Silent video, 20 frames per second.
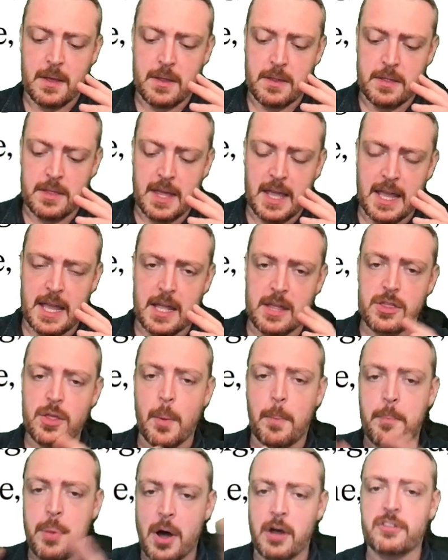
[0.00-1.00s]
the
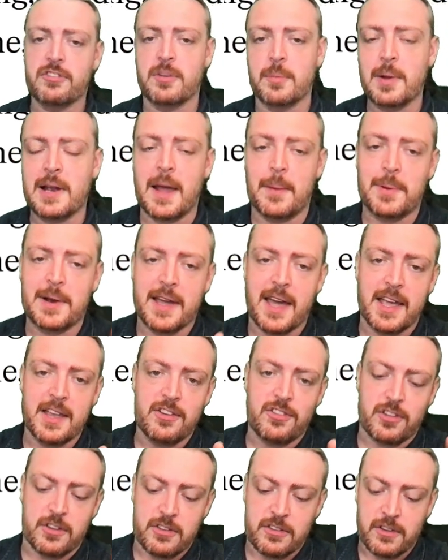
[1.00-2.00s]
possible
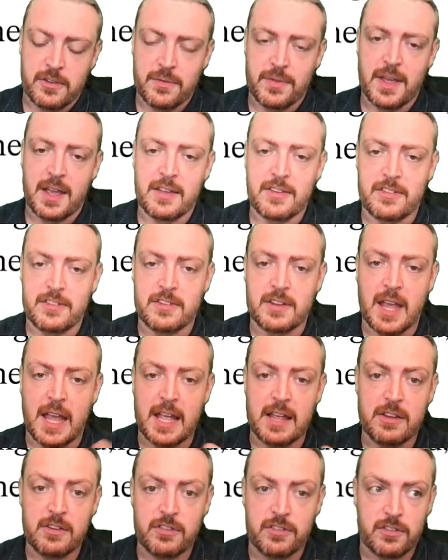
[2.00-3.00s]
applications of this
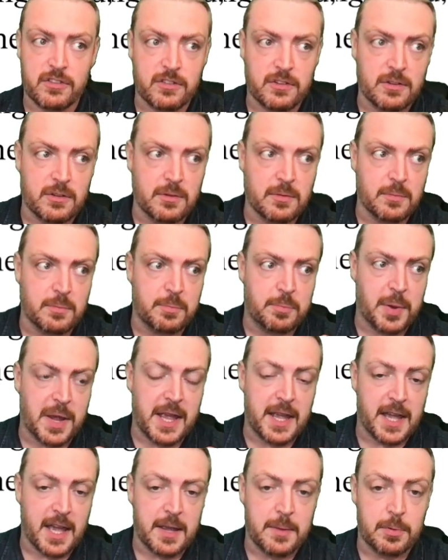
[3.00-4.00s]
is
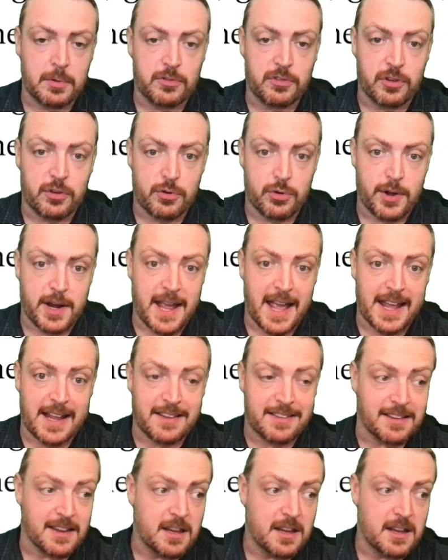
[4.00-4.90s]
being able to create